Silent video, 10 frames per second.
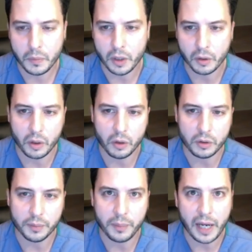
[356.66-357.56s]

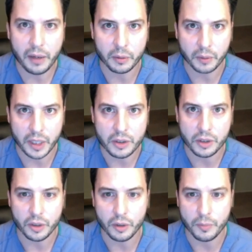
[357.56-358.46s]
gold to power
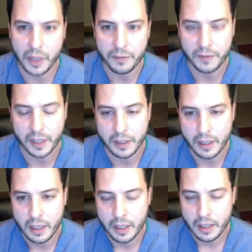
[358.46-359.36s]
ratio benefit.
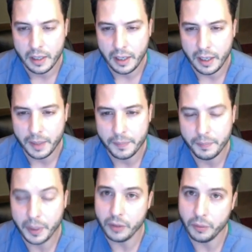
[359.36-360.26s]

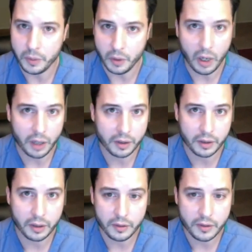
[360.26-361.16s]
But you are
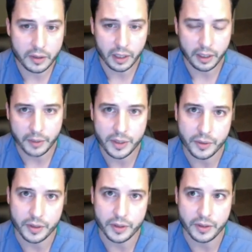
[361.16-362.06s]
going to lose a lot of
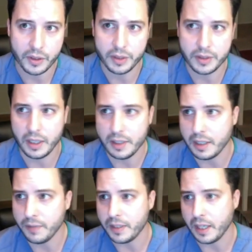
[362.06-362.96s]
resources, so it's a give and take.